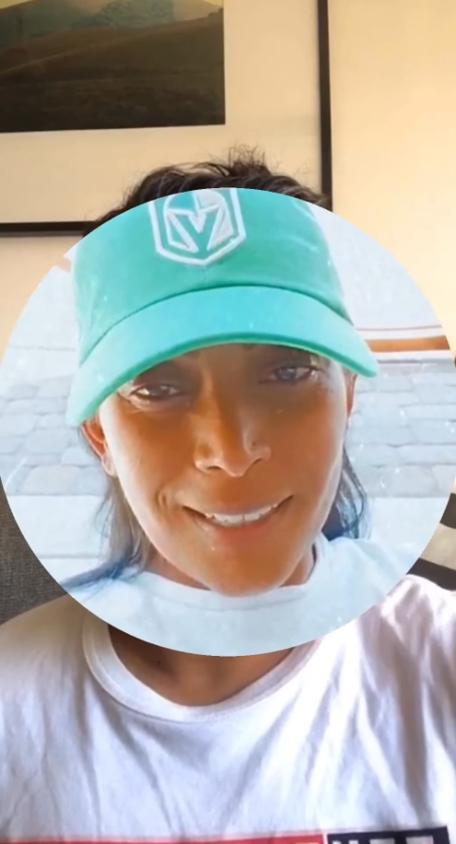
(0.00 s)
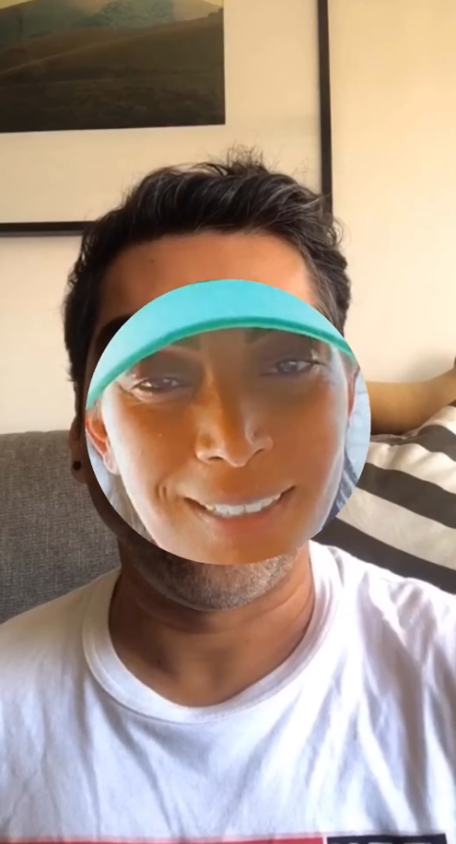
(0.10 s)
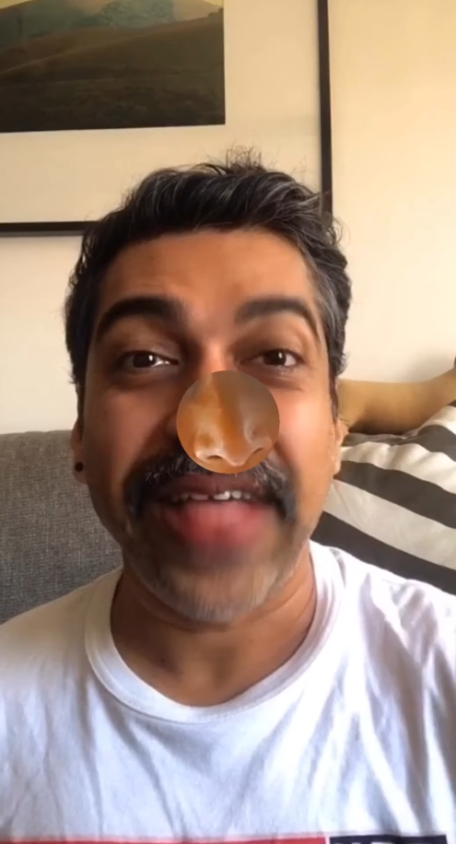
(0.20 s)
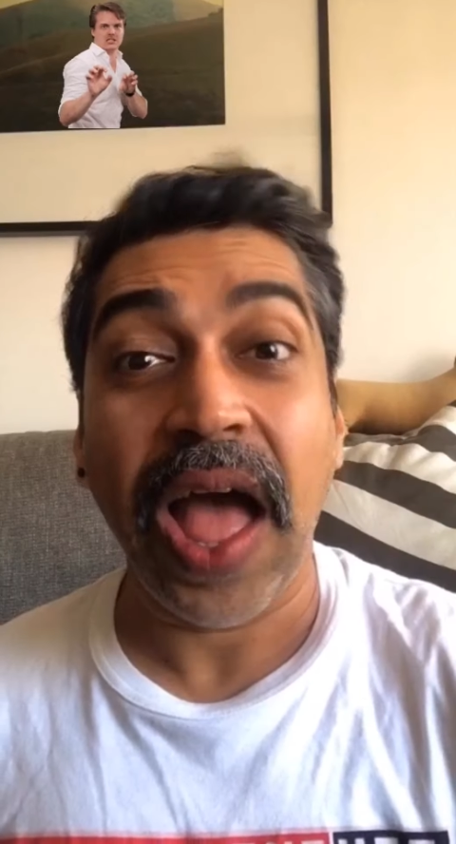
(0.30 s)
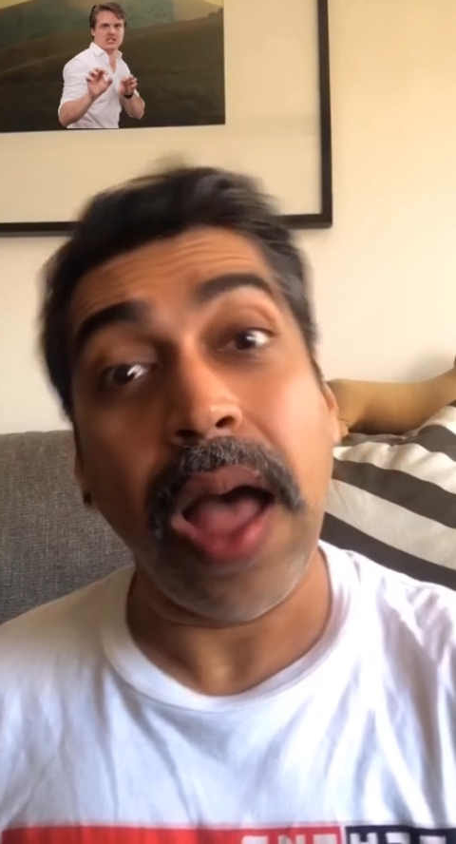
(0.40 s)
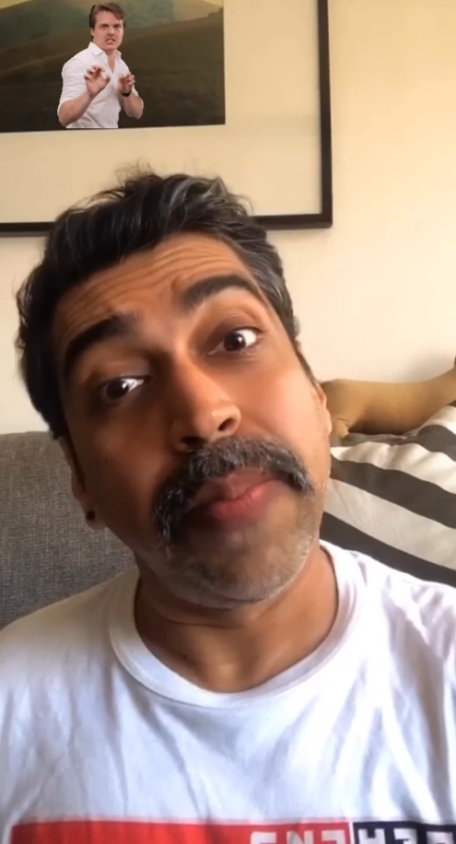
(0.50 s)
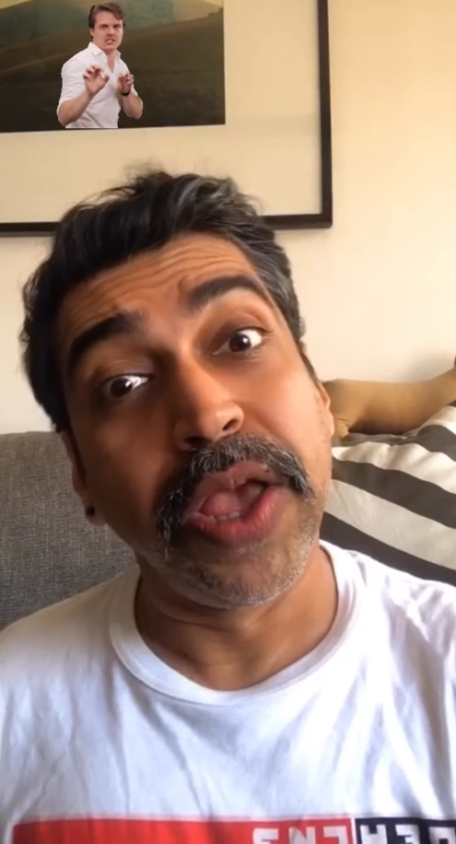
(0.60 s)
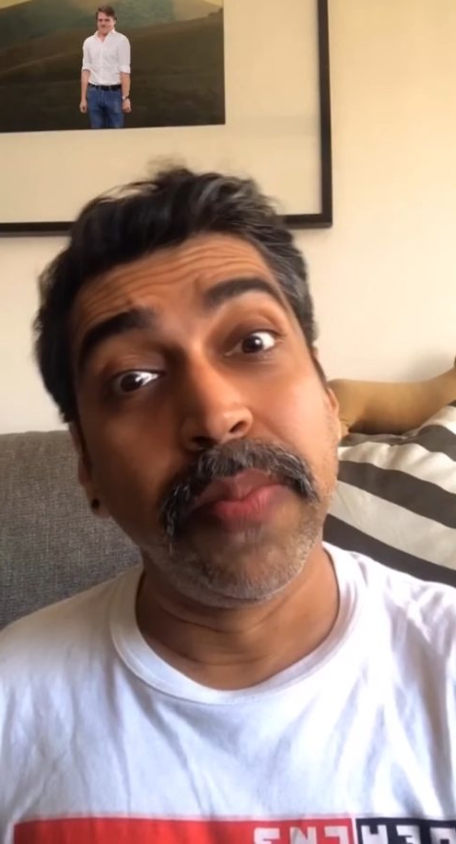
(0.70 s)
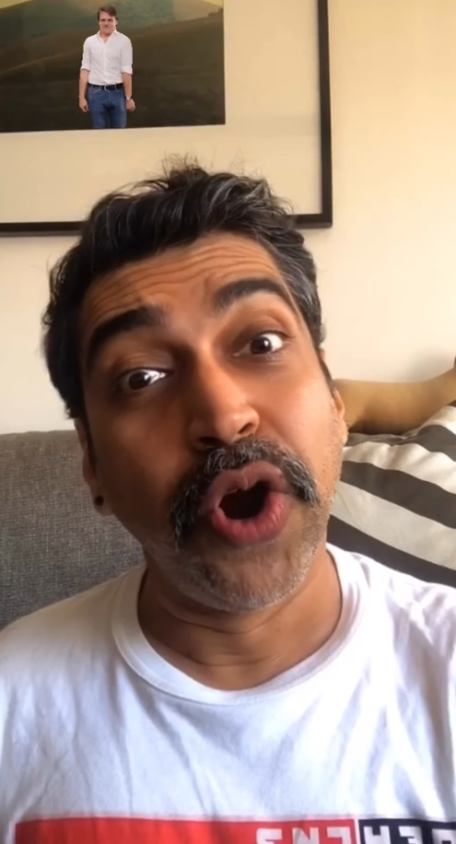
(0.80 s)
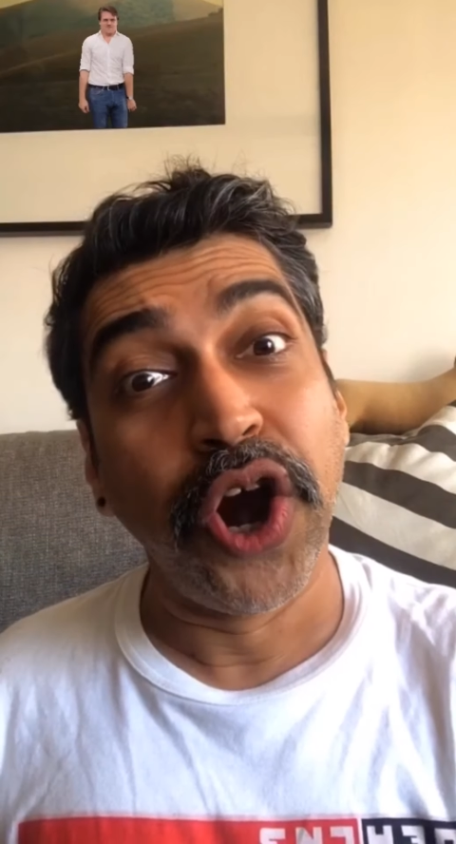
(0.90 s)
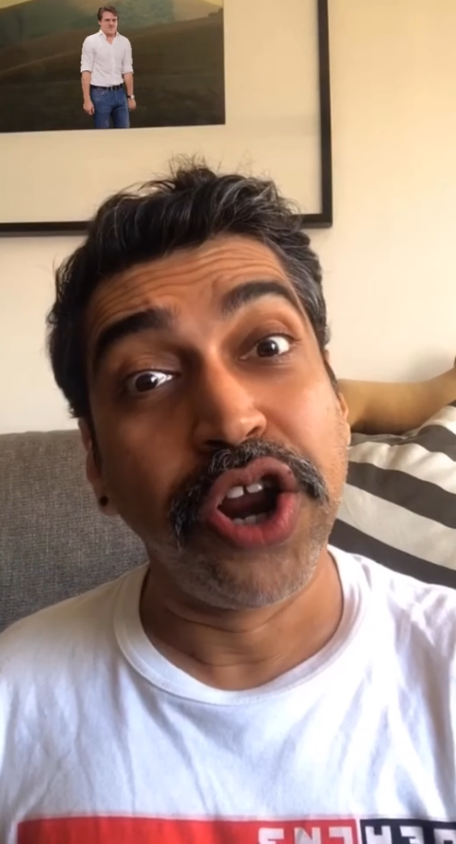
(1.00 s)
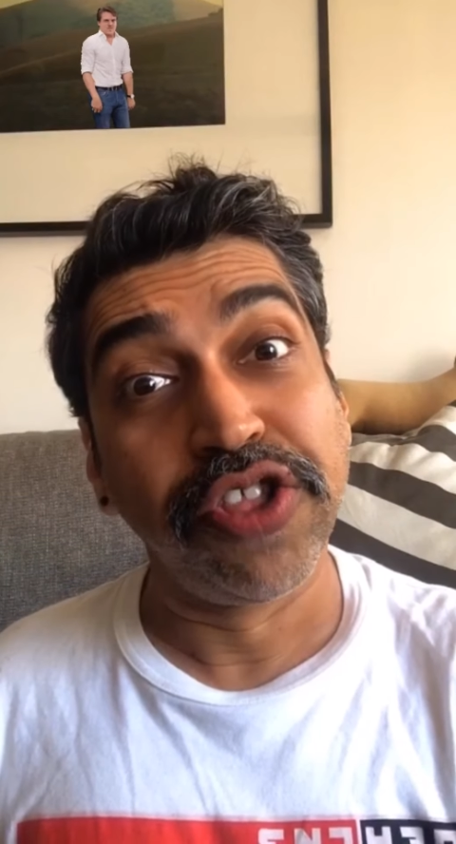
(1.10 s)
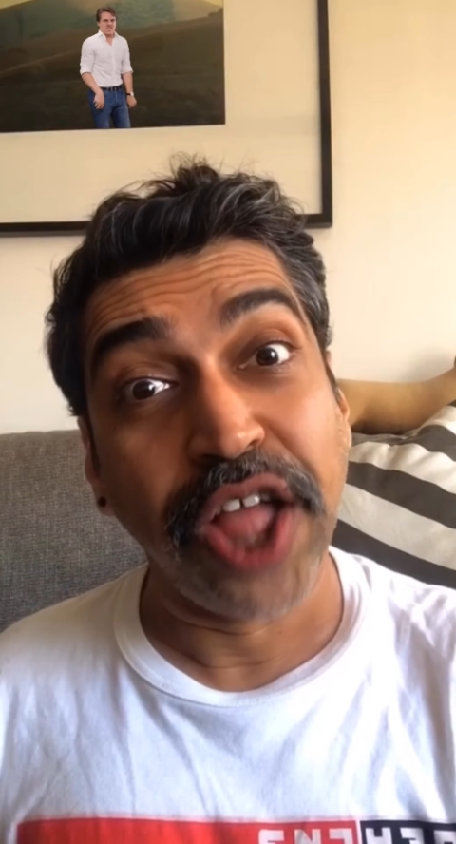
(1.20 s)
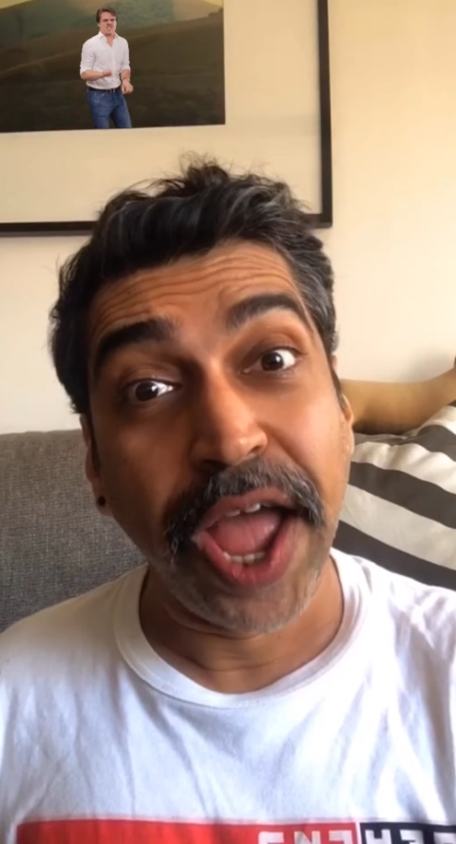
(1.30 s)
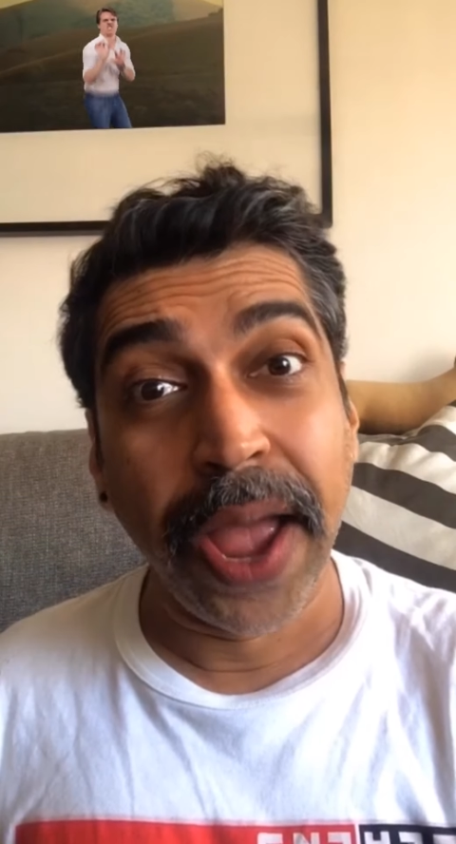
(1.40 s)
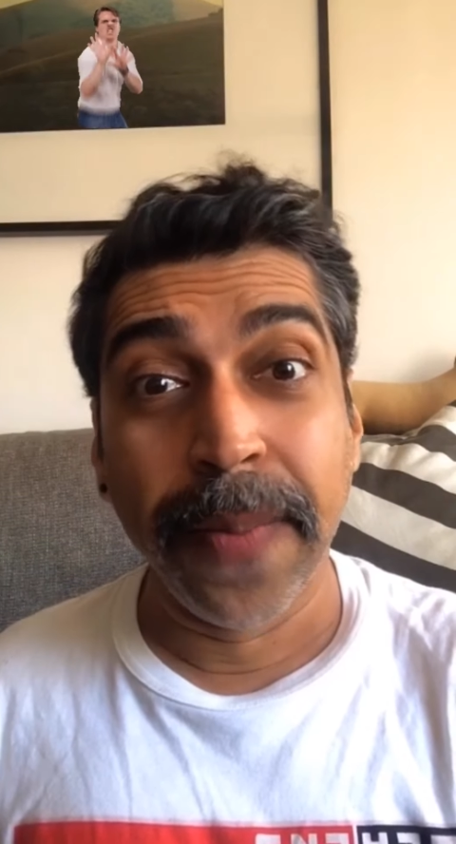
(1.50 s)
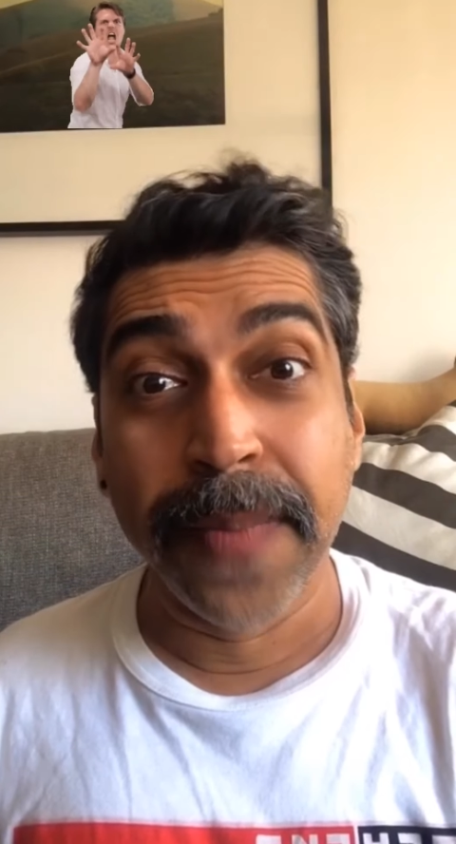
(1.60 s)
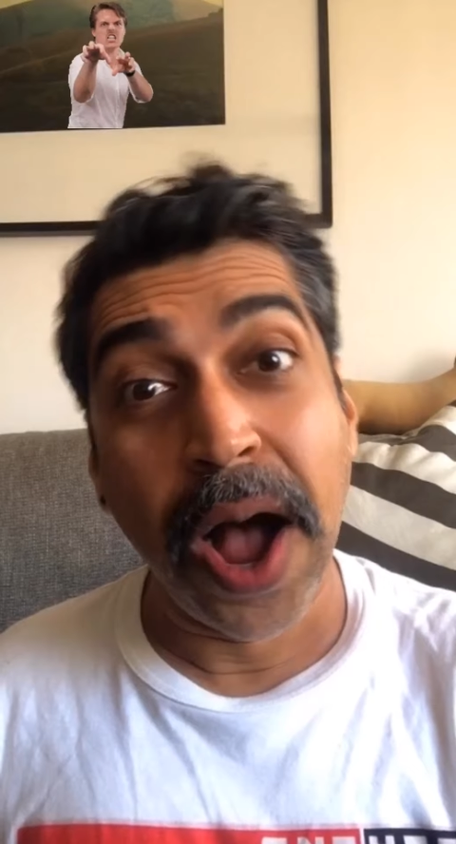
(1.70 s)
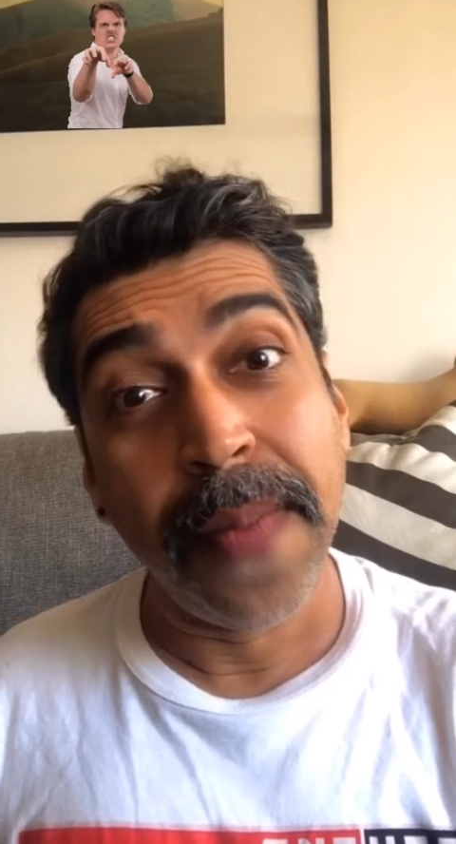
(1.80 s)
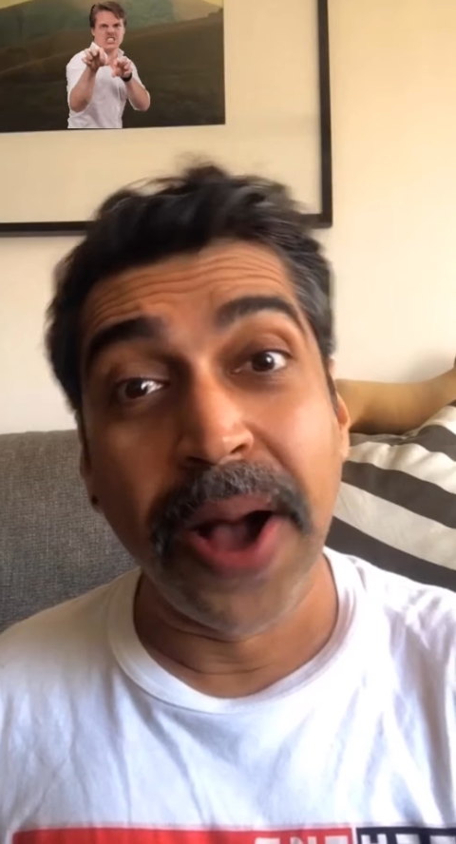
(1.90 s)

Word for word: Happy birthday, Mama